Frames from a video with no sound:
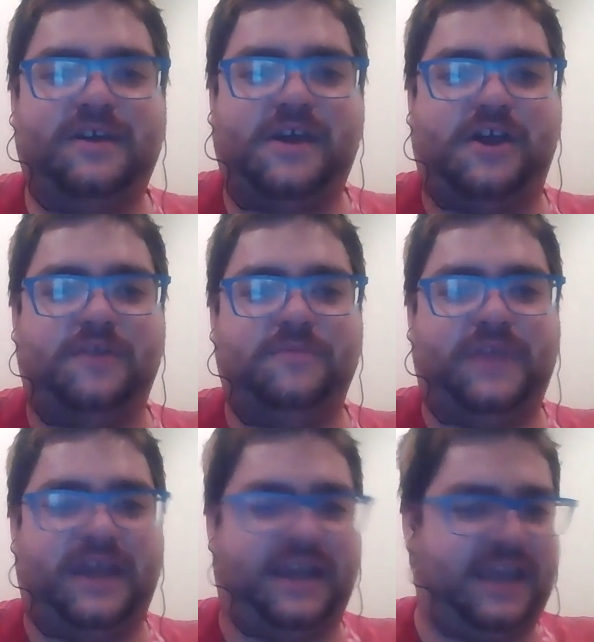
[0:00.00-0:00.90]

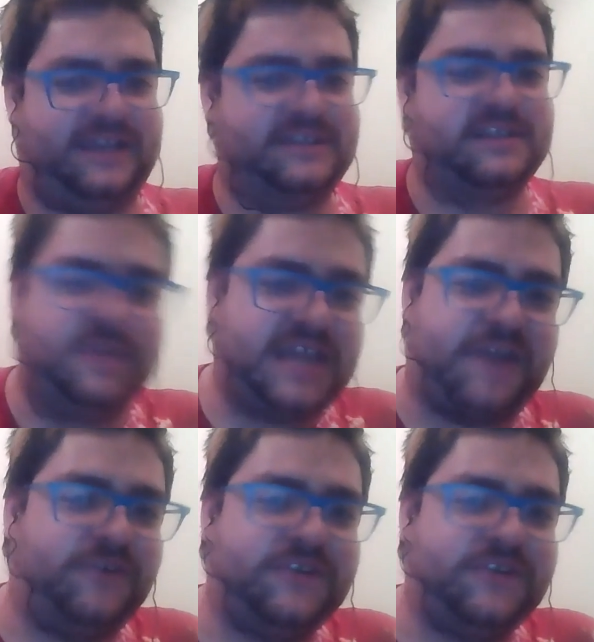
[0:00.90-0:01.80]
that cat's going to be
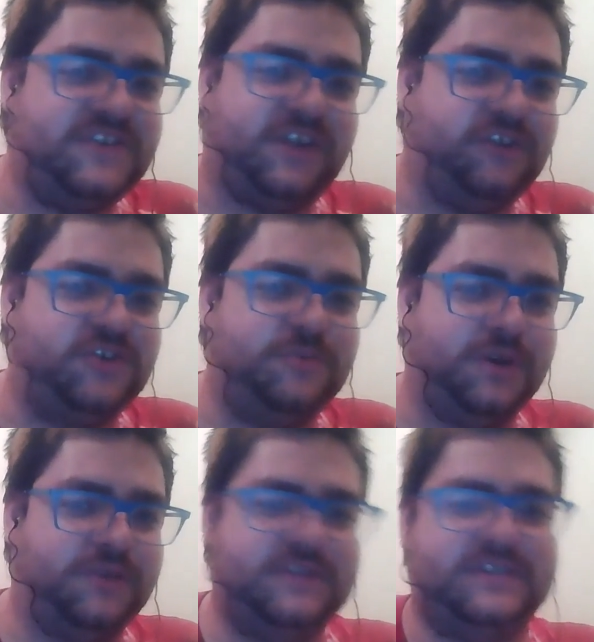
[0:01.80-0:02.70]
counted as intelligent. But
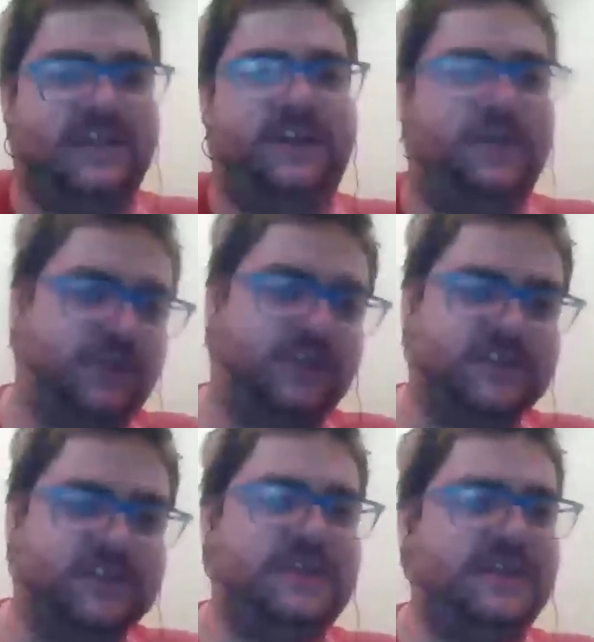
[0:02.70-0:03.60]
if it's the kind of thing
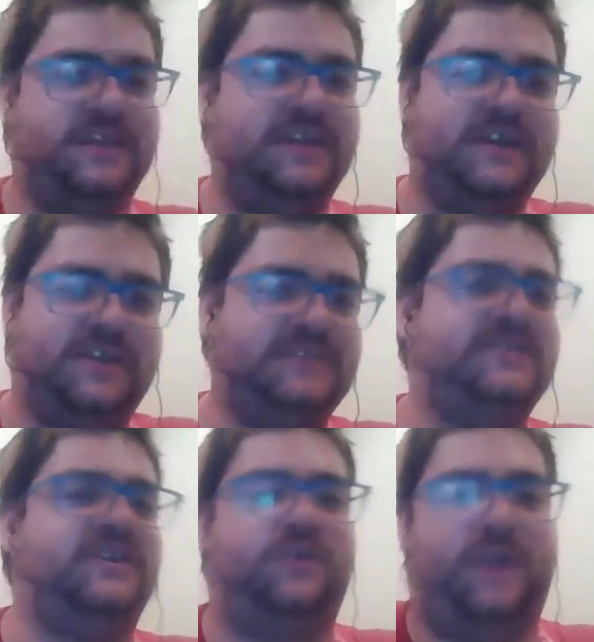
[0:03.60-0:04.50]
that's
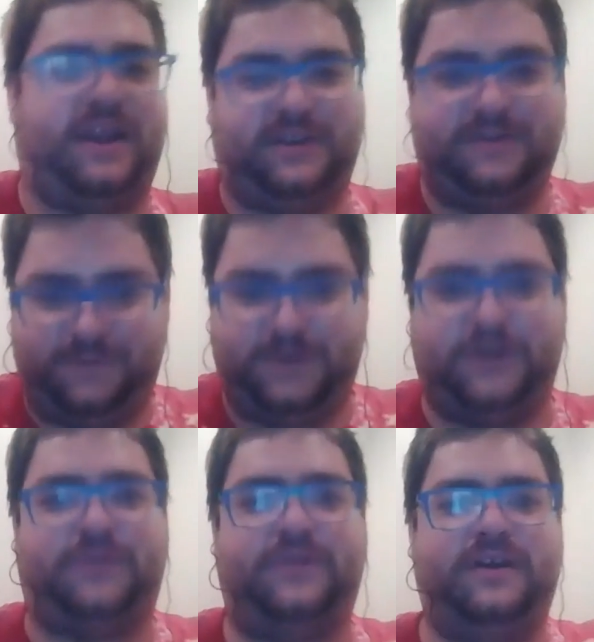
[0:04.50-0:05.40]
interacting
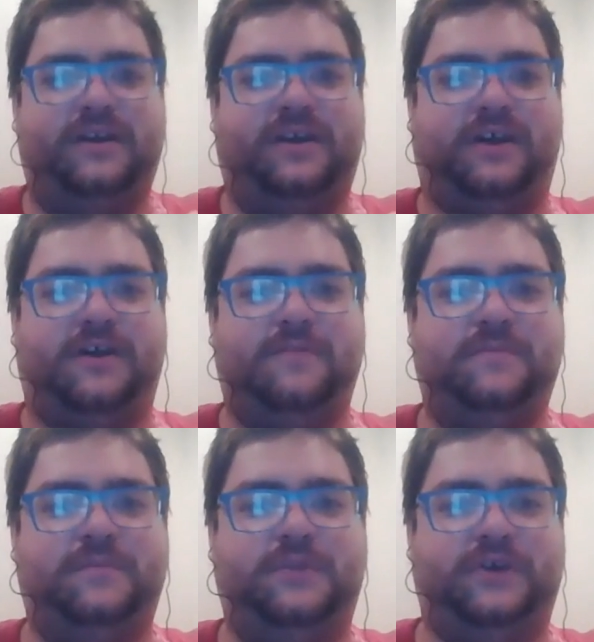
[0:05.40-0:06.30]
with
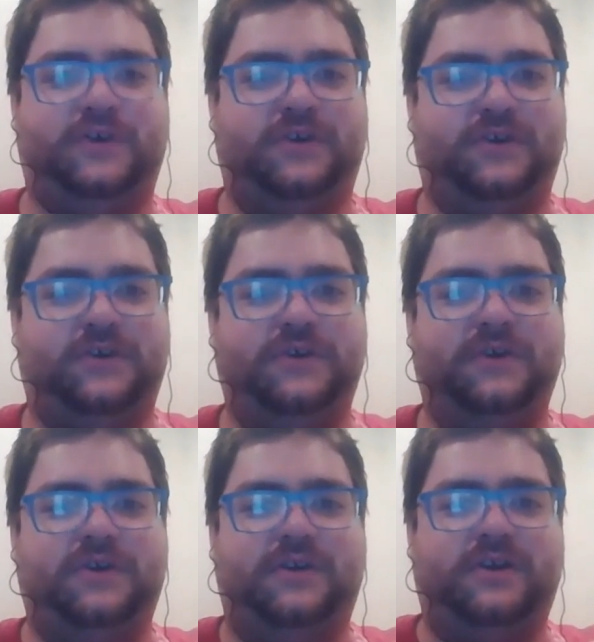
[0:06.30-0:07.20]
the
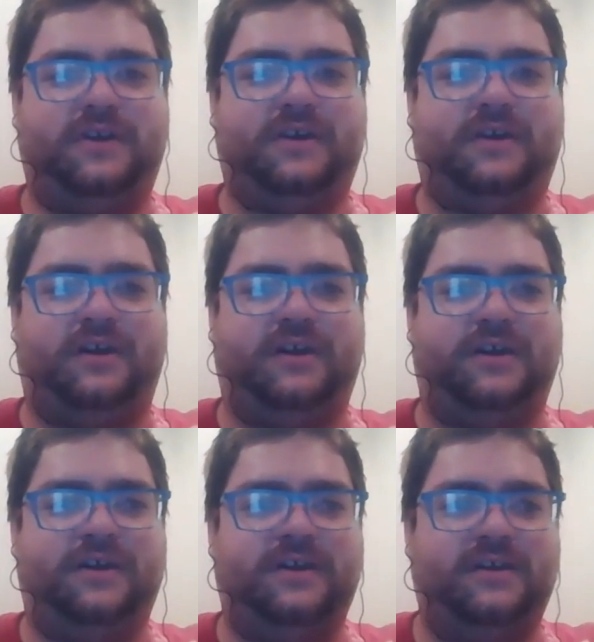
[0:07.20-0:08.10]

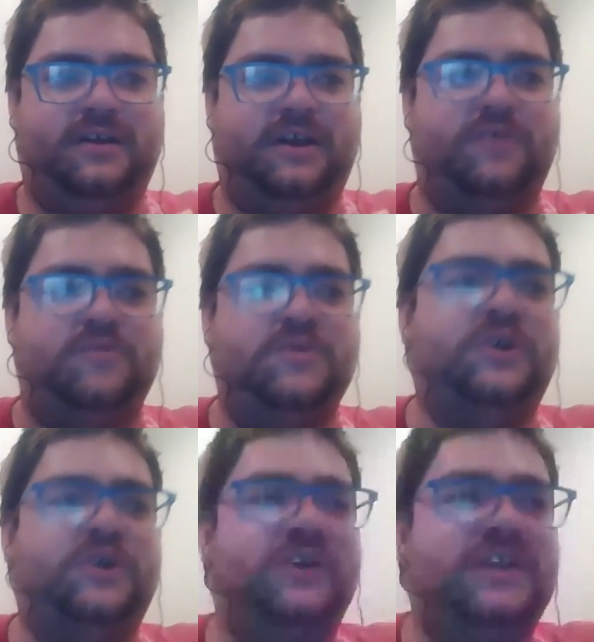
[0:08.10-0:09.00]

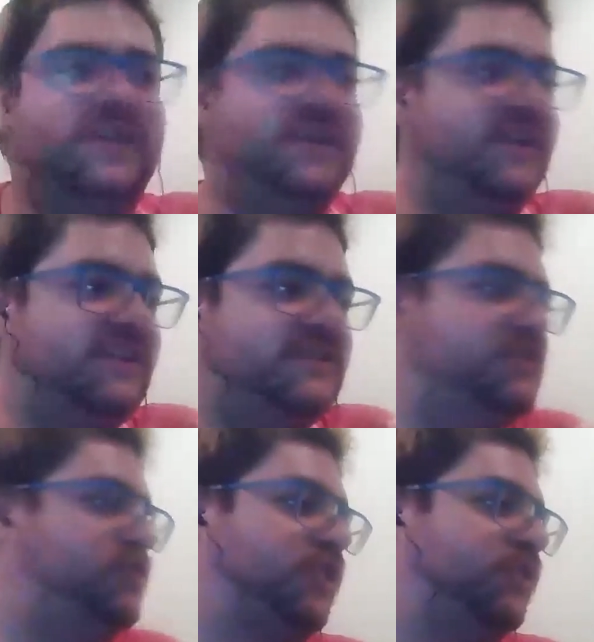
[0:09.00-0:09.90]
community that it's
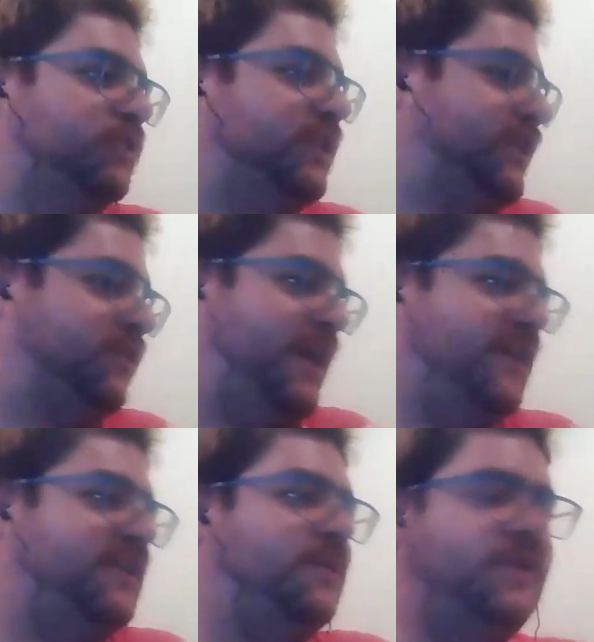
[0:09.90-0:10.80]
generally
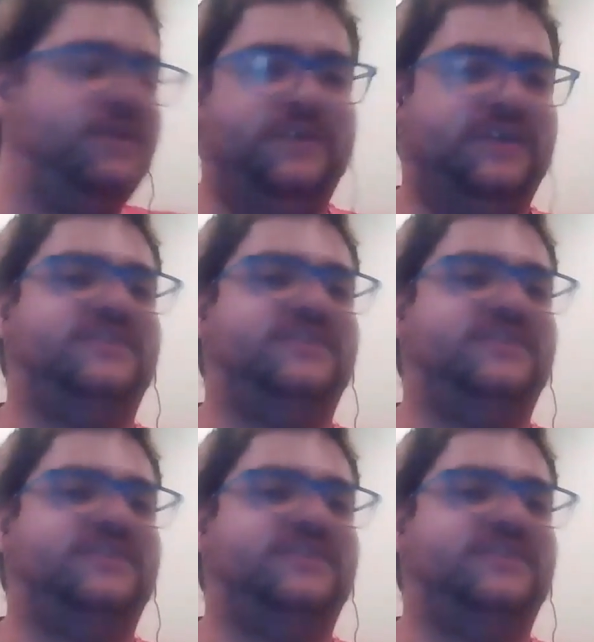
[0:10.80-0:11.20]
interacting with, if it